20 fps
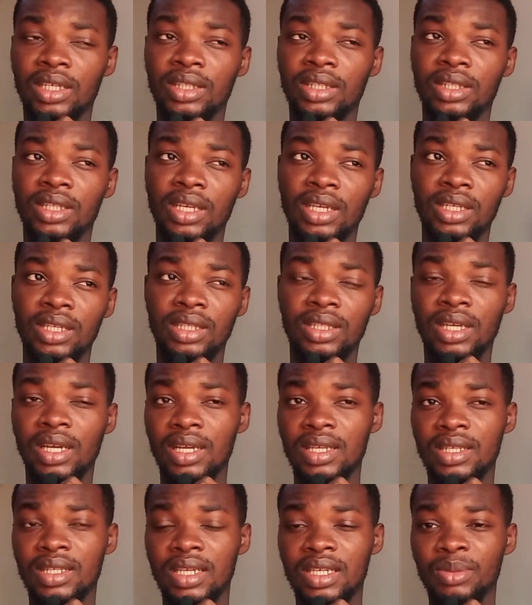Then
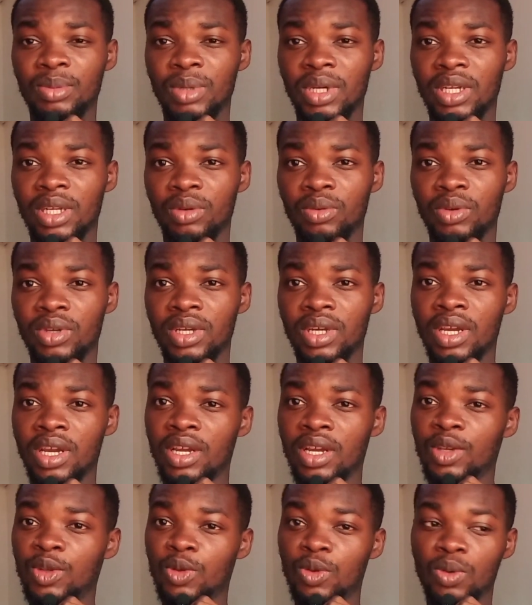that's that by the way.
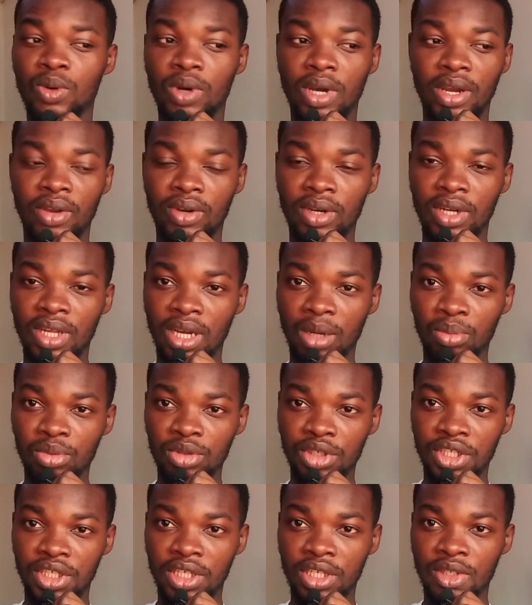So I really
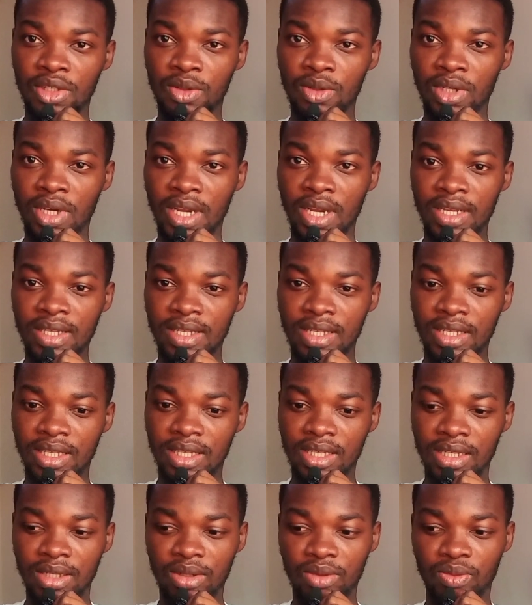appreciate you
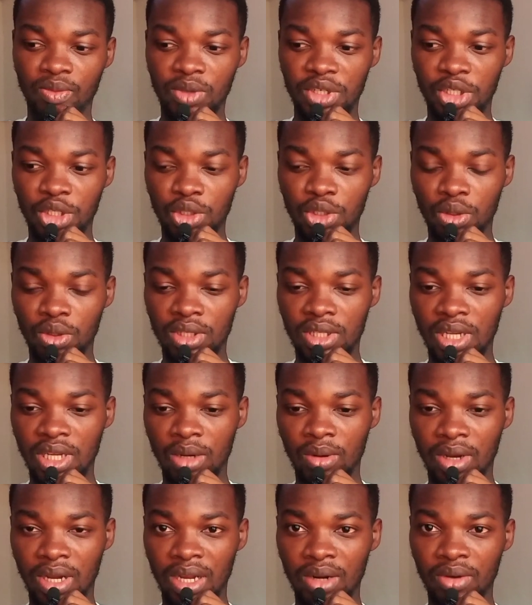guys. We shot
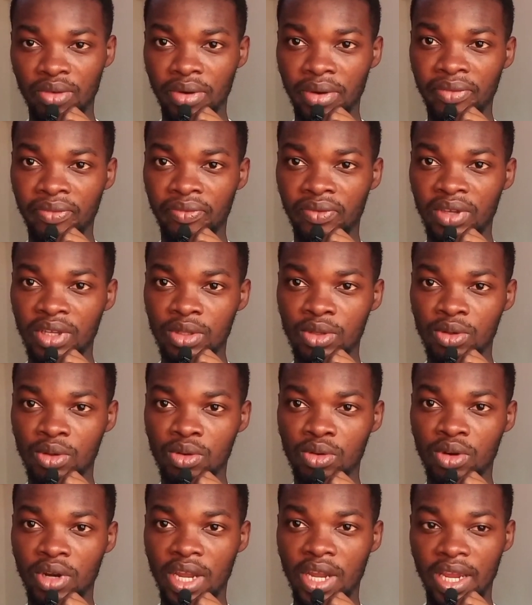our 100
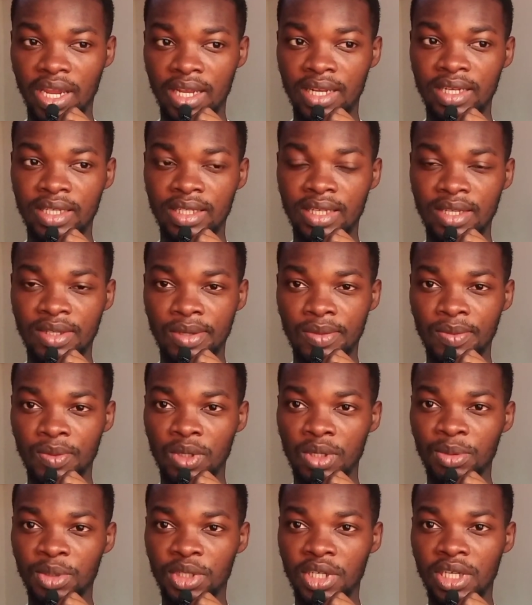video and the
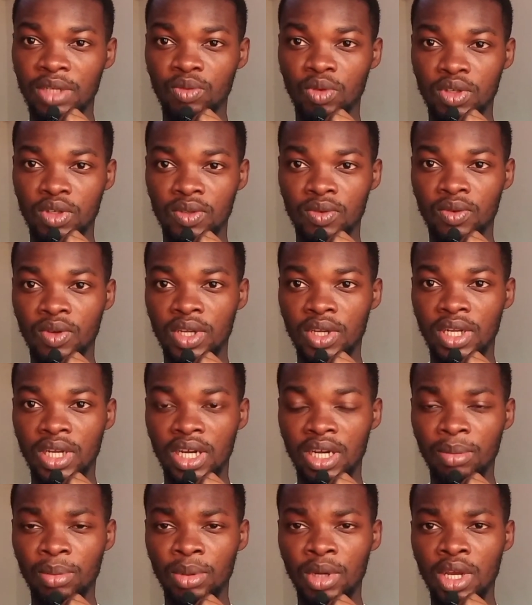subscription was growing
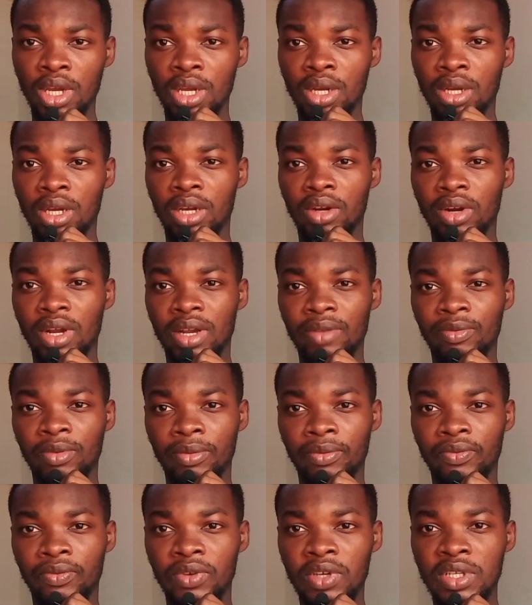up right
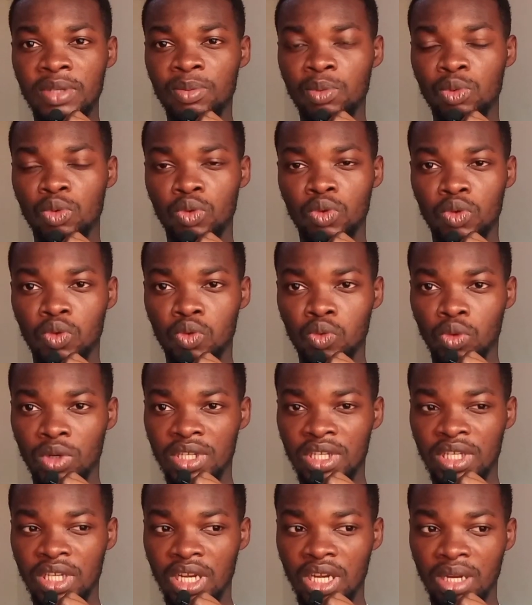from Facebook to
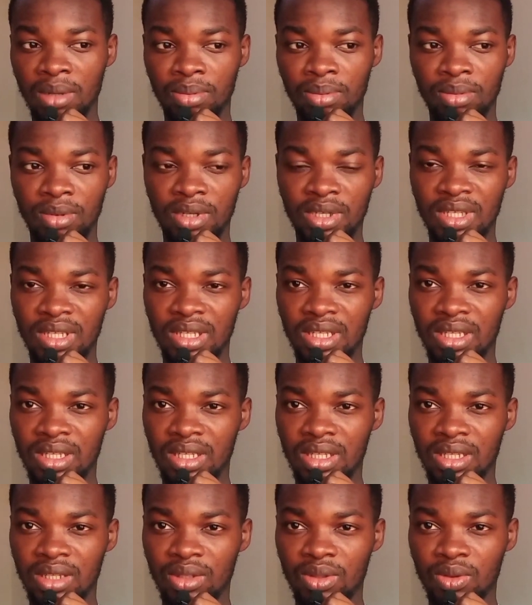WhatsApp
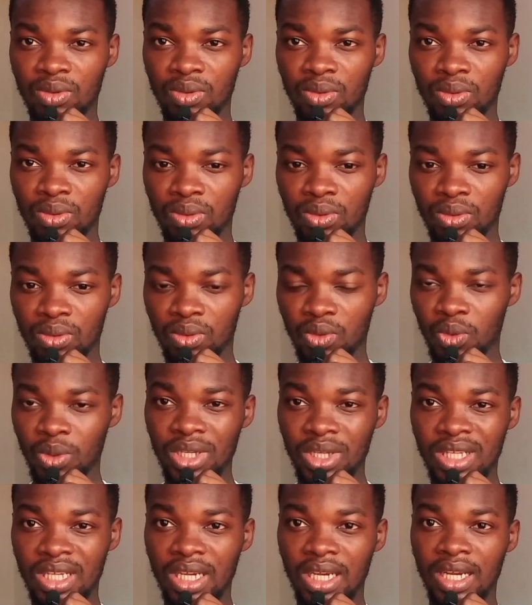to
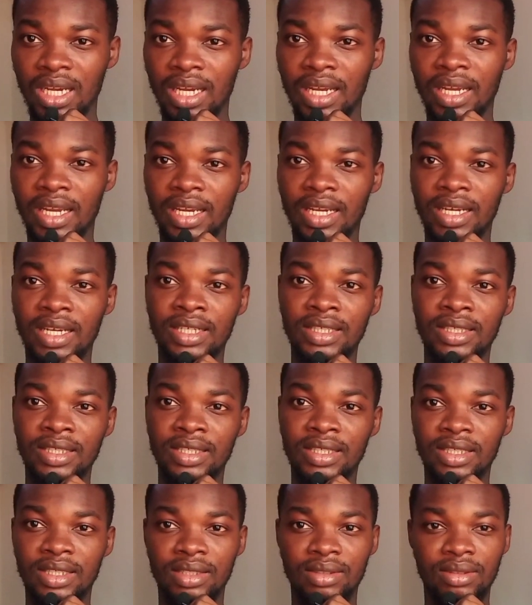Twitter
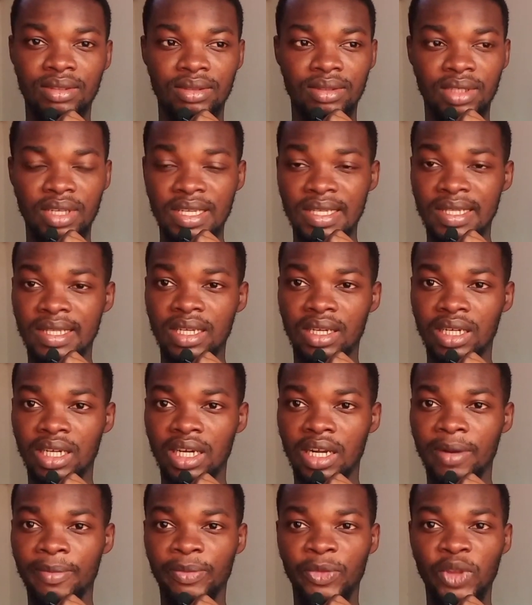and
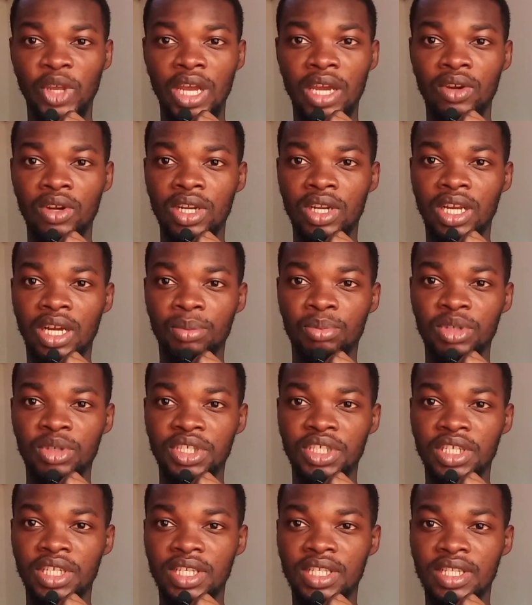Instagram. I really
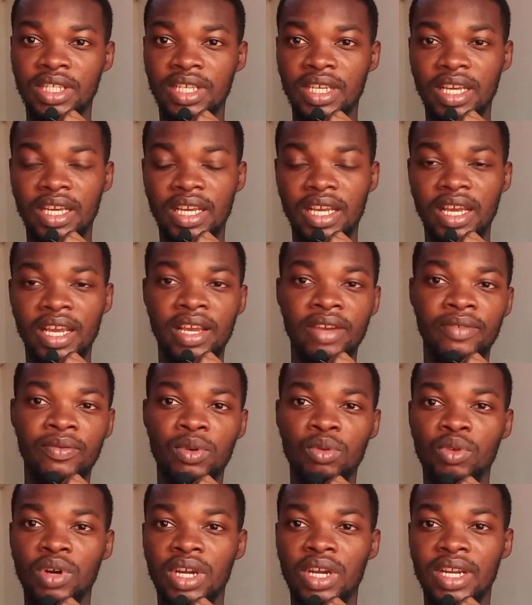appreciate
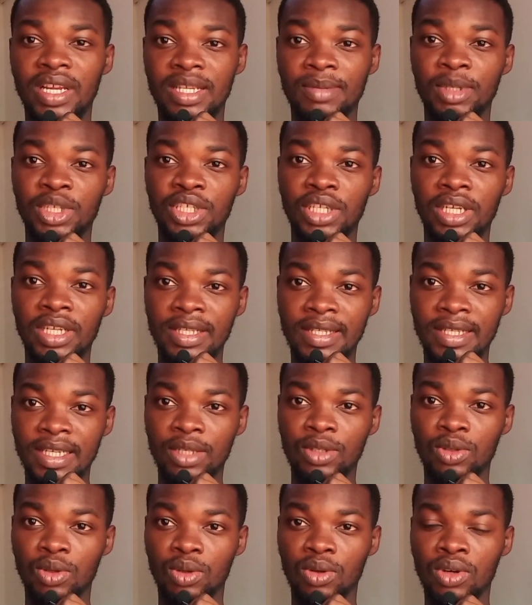everyone, especially
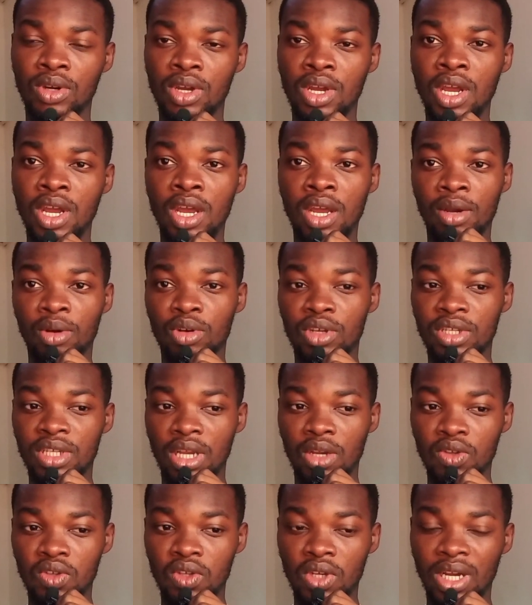TikTok, because
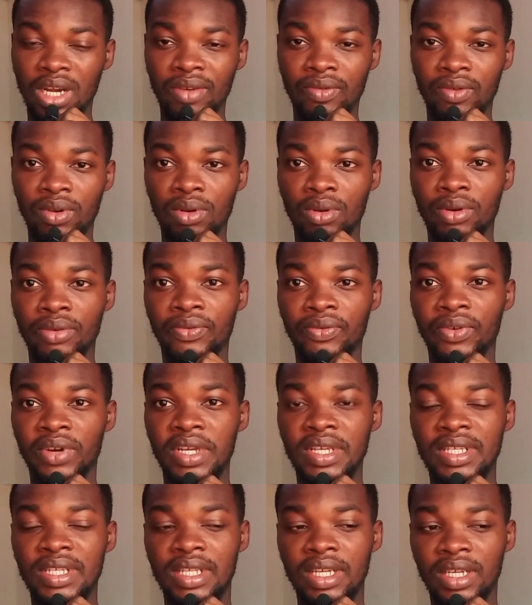I also have a lot of
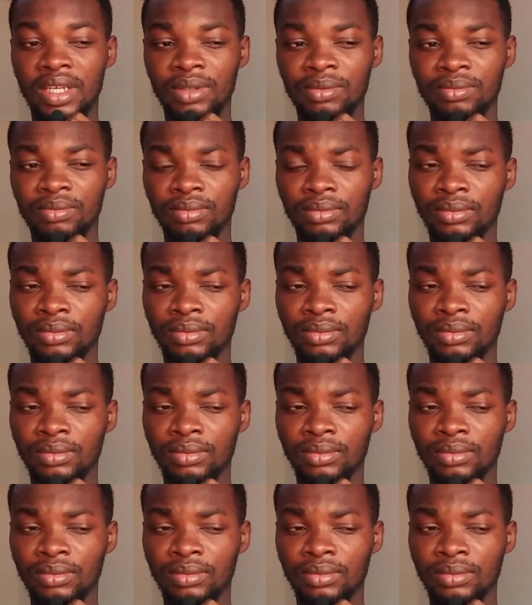friends there.